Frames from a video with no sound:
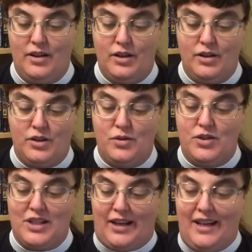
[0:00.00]
Do you
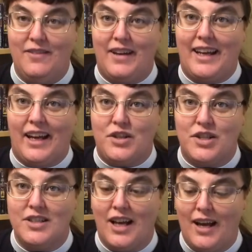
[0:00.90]
study in vacation
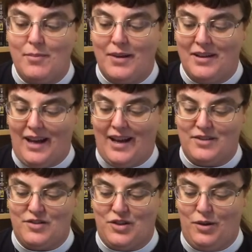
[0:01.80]
time?
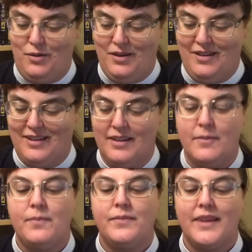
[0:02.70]
Asked Joe.
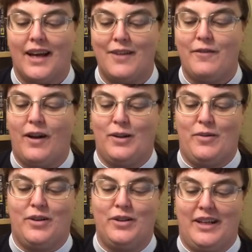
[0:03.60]
I follow the
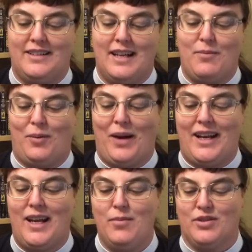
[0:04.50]
good example my
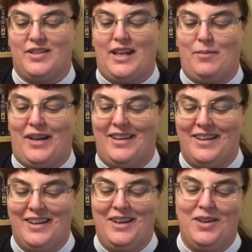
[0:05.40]
neighbors set me,
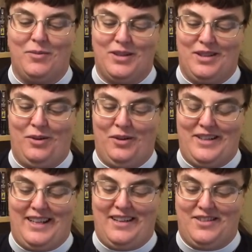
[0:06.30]
was Laurie's
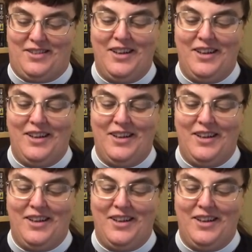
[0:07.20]
answer,